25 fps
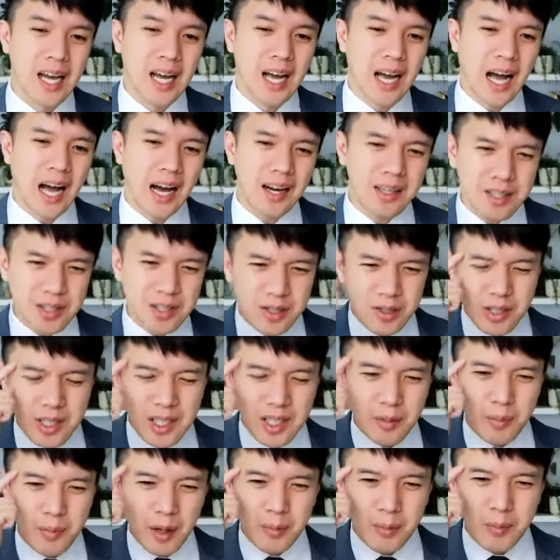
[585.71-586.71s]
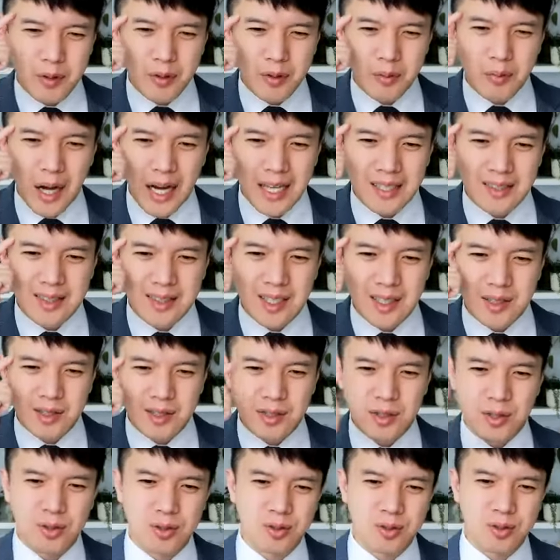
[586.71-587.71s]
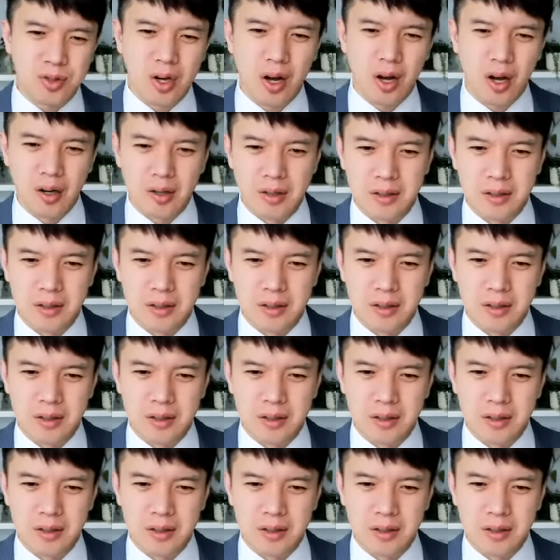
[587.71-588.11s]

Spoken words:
How did you keep up your mindset so strong?